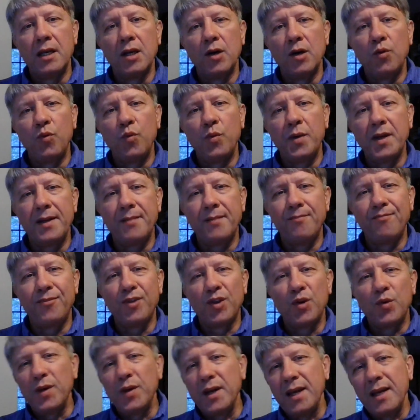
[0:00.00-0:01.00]
know, we
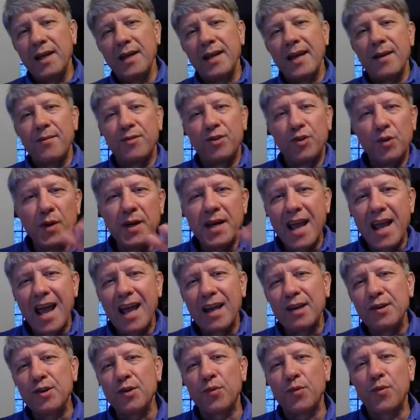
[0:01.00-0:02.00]
do an
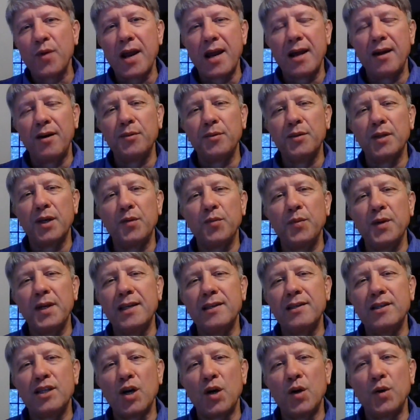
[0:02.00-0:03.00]
end around and we
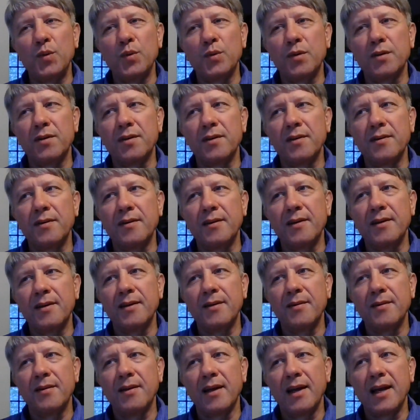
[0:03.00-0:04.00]
don't
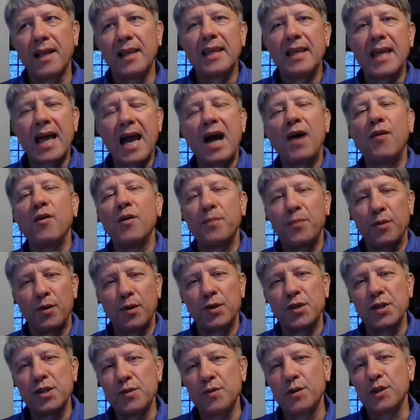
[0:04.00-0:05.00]
allow a
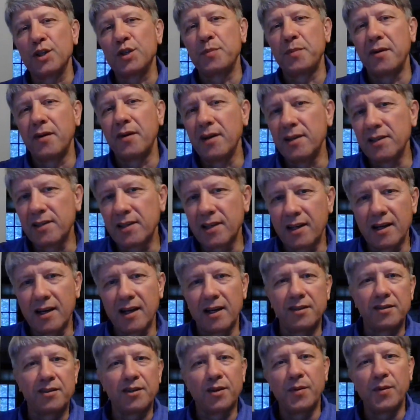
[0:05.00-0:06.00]
person to experience the
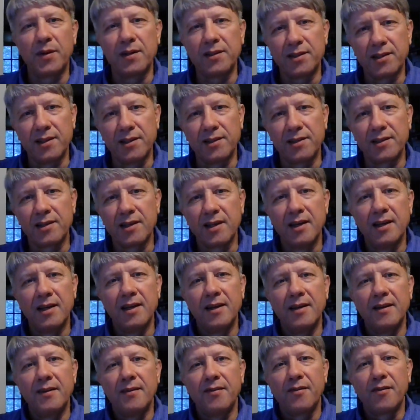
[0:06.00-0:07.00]
consequences
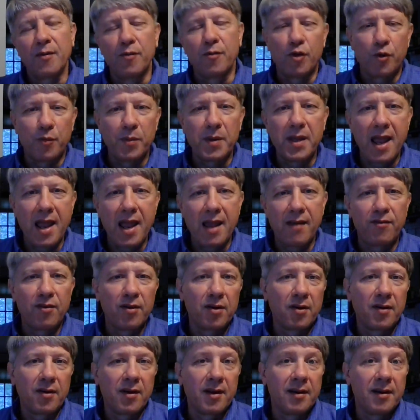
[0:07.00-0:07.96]
from their behavior.